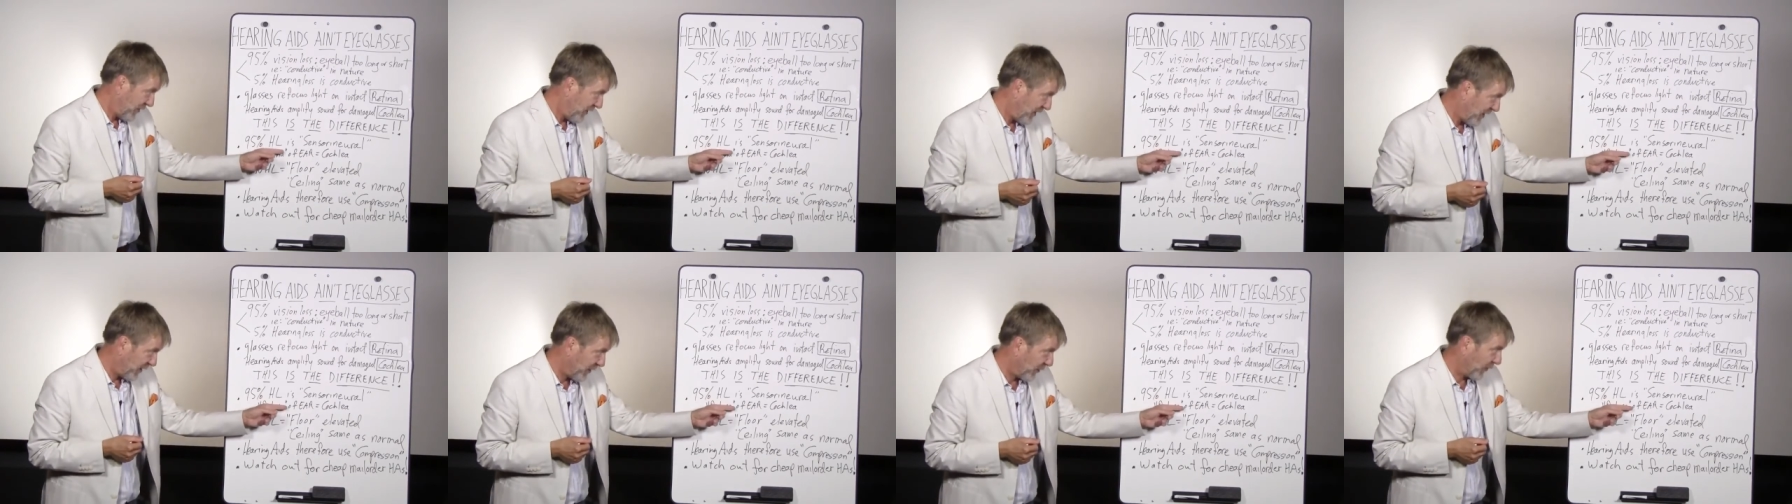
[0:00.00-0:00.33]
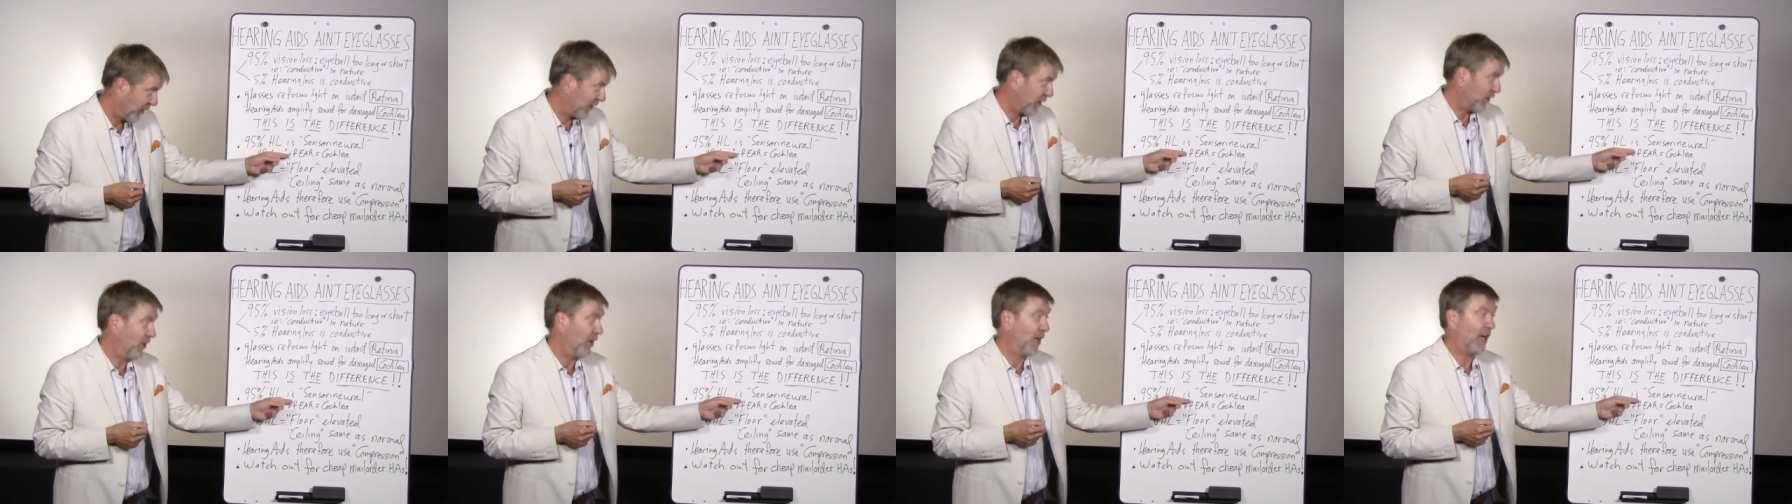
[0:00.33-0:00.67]

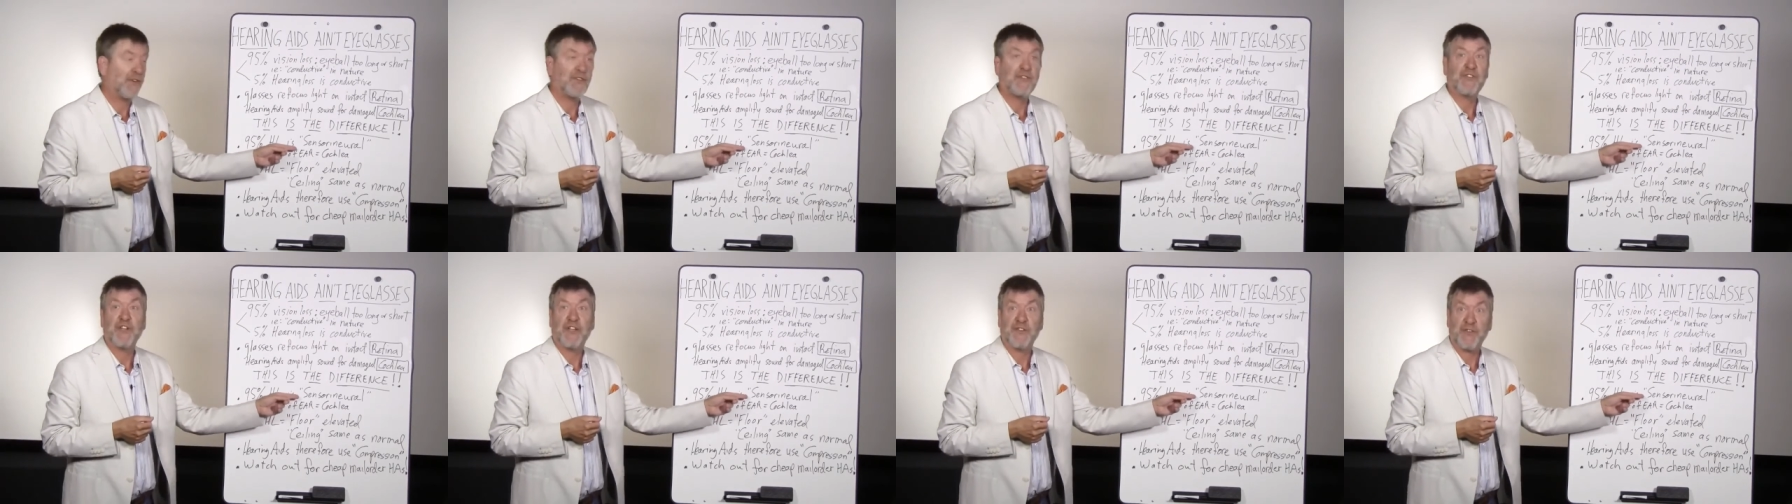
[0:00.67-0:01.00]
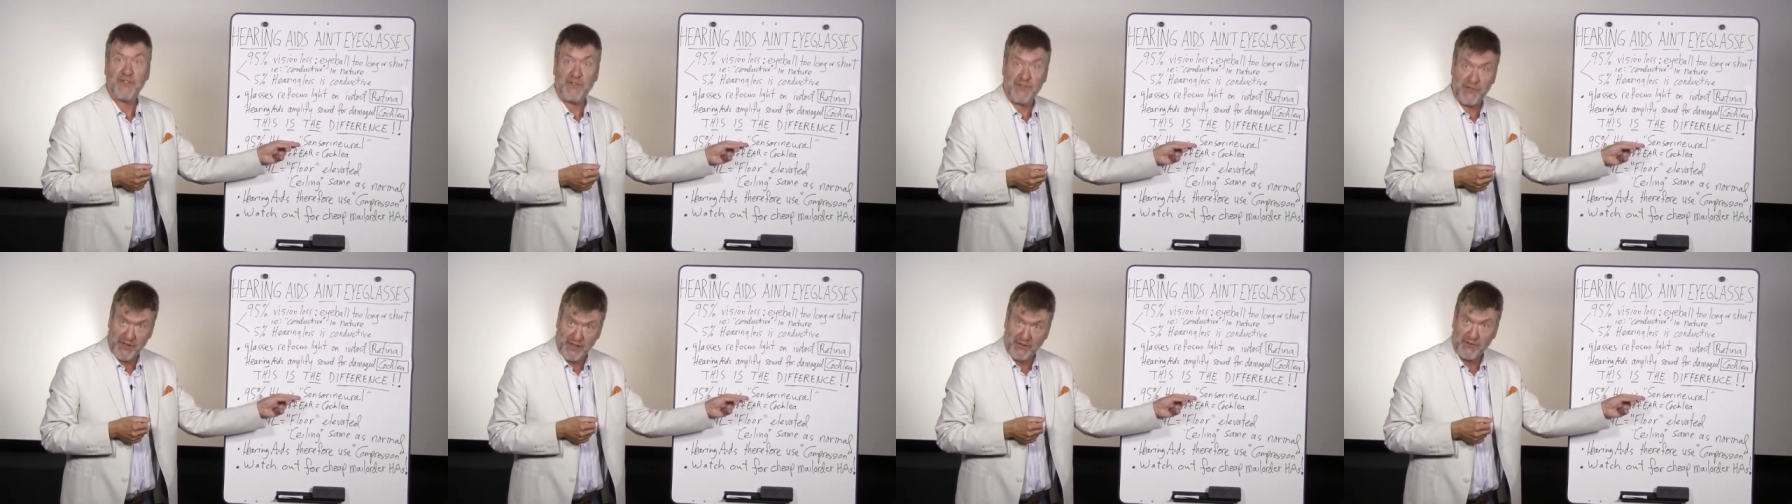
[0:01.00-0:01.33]
hearing loss
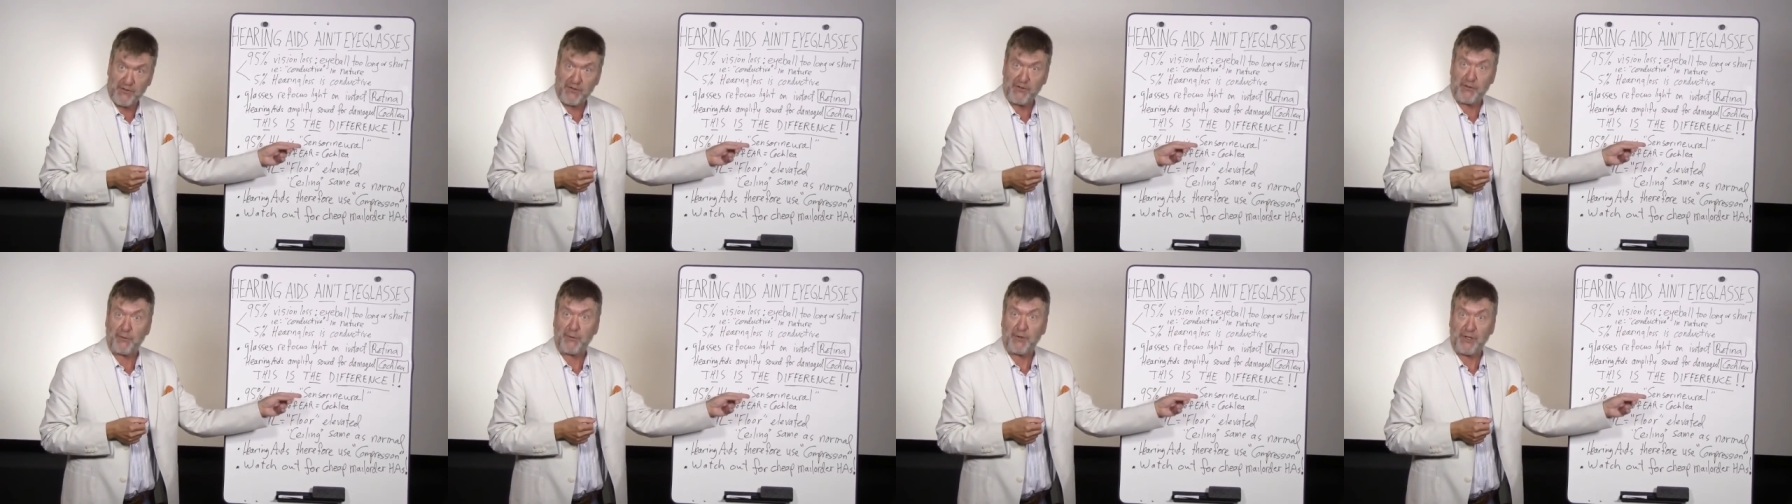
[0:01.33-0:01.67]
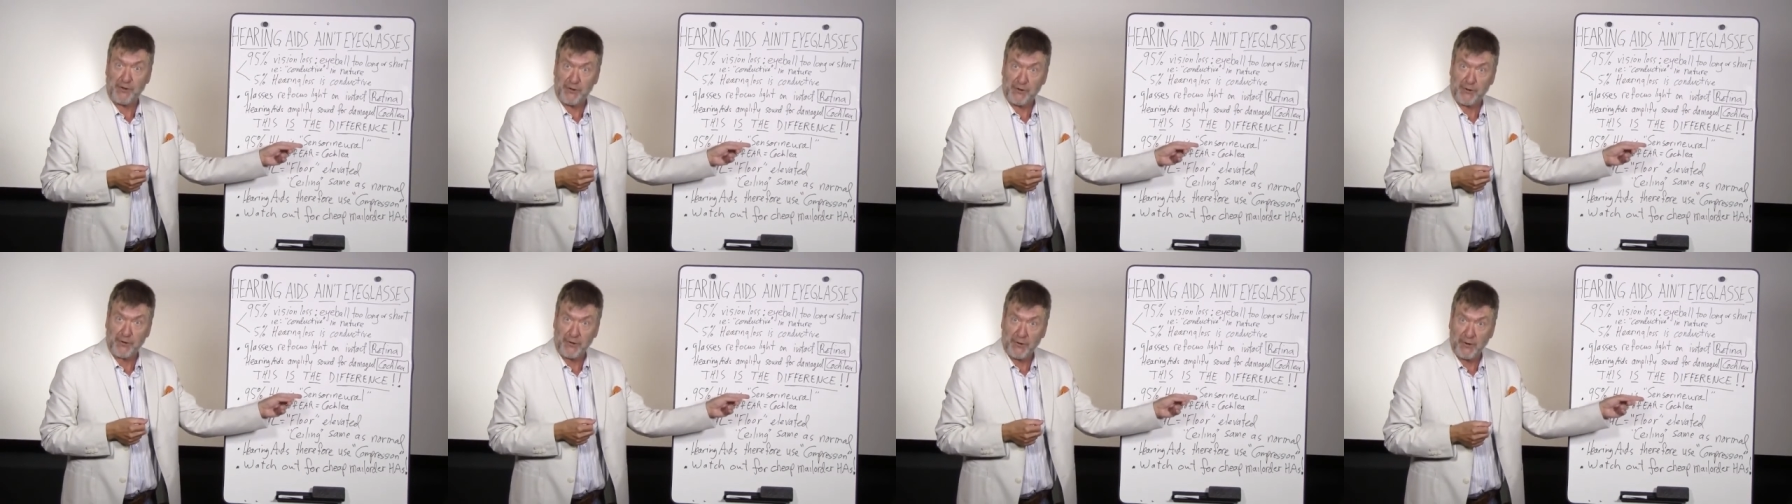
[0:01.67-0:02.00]
that's
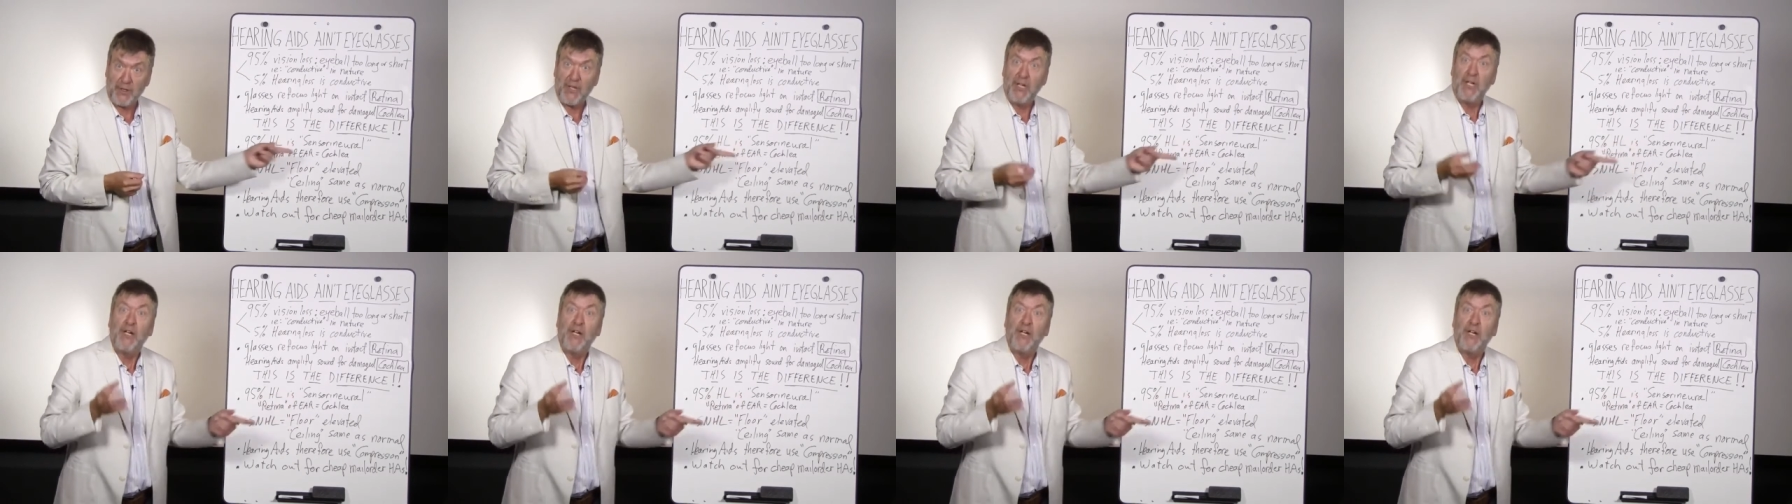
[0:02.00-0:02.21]
sensorineural.